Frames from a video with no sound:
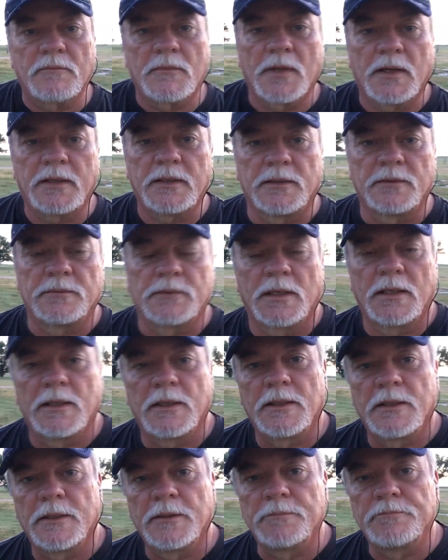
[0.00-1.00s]
Hey,
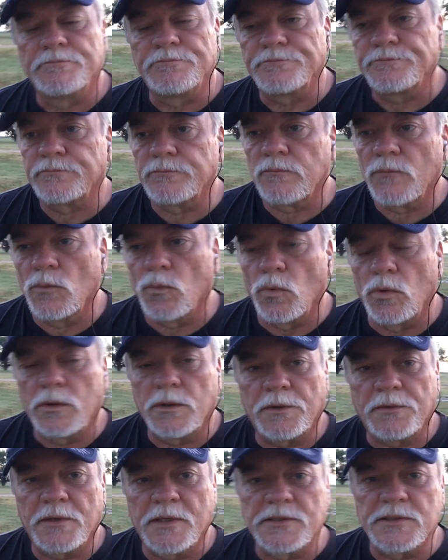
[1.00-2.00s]
one
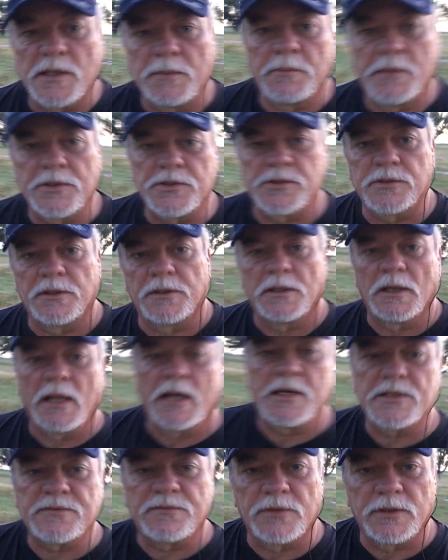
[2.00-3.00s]
of the things I mentioned in the
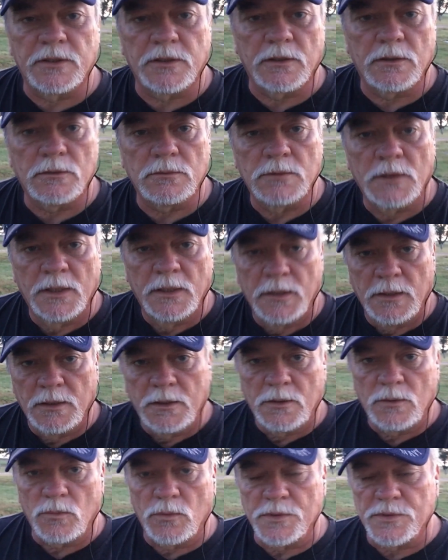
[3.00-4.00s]
last video
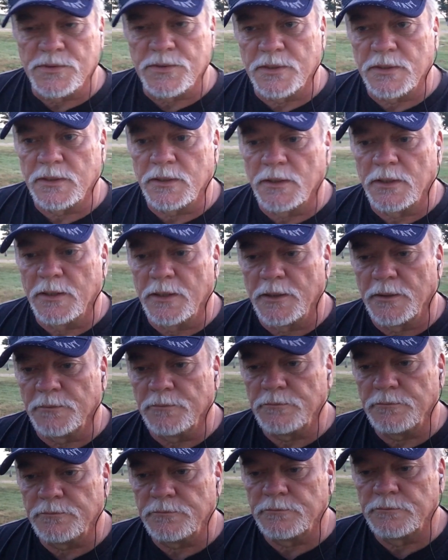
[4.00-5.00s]
was the
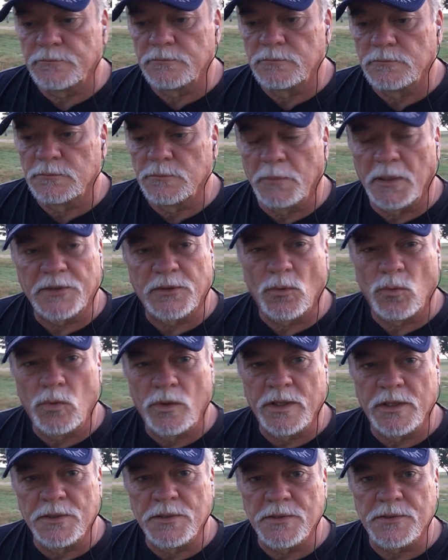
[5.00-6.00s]
about the
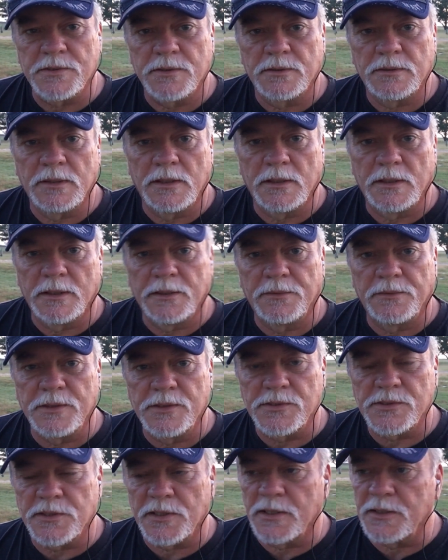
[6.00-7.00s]
winds in
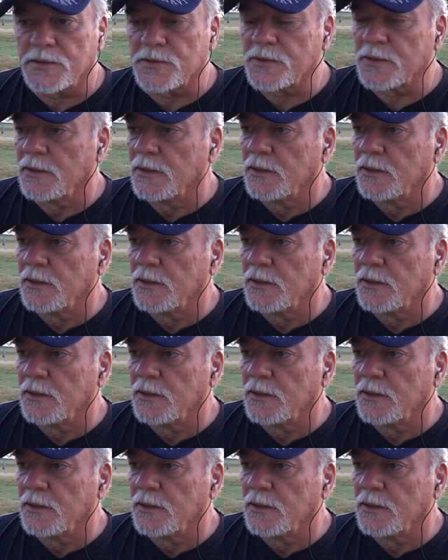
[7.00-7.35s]
these states,